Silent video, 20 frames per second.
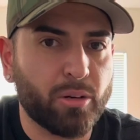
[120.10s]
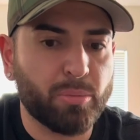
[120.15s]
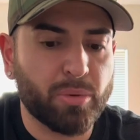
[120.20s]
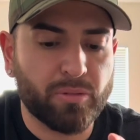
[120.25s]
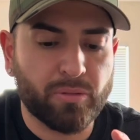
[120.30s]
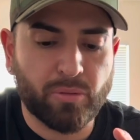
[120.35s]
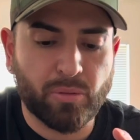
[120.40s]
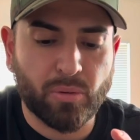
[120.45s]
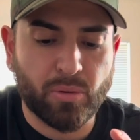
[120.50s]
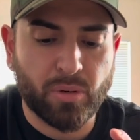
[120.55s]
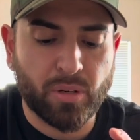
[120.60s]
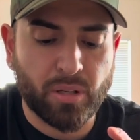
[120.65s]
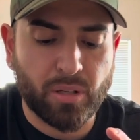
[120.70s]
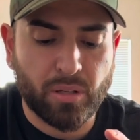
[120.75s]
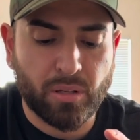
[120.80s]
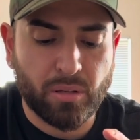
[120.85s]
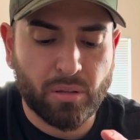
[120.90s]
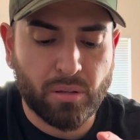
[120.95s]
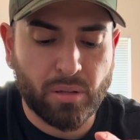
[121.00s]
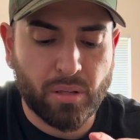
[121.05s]
before
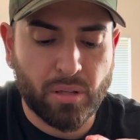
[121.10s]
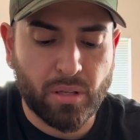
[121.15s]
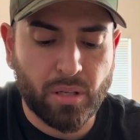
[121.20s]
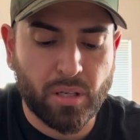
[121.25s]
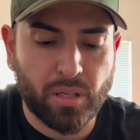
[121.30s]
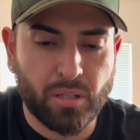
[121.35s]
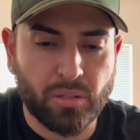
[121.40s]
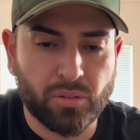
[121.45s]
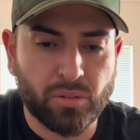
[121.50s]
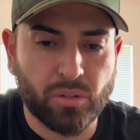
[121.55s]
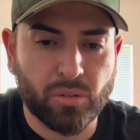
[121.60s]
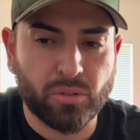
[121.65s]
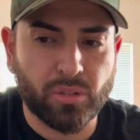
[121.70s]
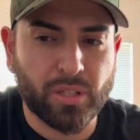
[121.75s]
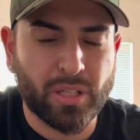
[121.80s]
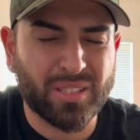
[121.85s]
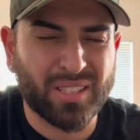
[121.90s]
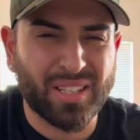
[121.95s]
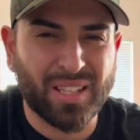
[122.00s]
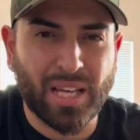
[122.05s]
these, so
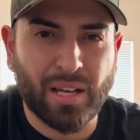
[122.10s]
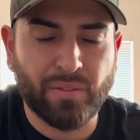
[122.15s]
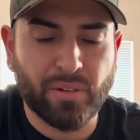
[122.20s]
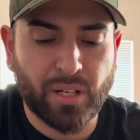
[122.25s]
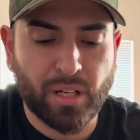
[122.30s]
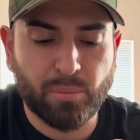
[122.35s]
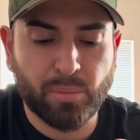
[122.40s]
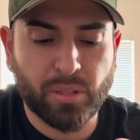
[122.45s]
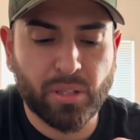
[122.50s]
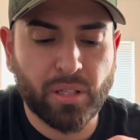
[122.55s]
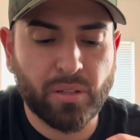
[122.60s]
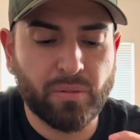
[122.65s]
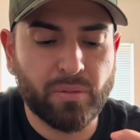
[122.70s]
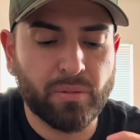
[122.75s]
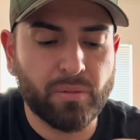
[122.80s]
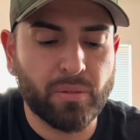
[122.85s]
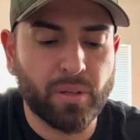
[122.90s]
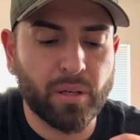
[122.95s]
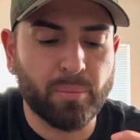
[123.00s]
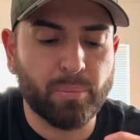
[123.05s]
2011, I
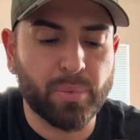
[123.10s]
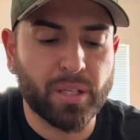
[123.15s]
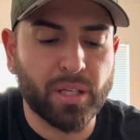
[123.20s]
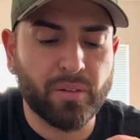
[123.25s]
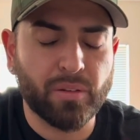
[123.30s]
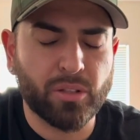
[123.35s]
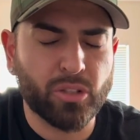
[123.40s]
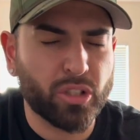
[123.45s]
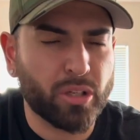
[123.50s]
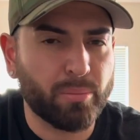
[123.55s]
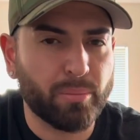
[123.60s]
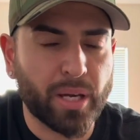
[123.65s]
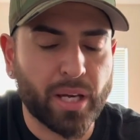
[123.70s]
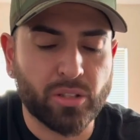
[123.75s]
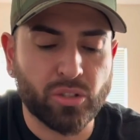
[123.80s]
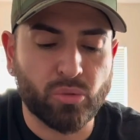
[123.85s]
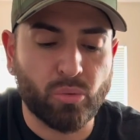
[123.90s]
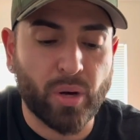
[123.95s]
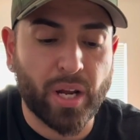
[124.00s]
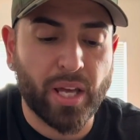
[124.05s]
believe the
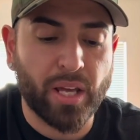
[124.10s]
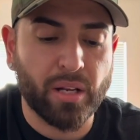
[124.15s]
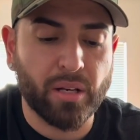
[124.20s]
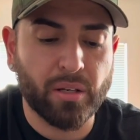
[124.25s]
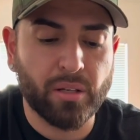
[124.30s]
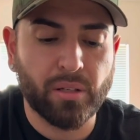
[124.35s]
Jumpman's red.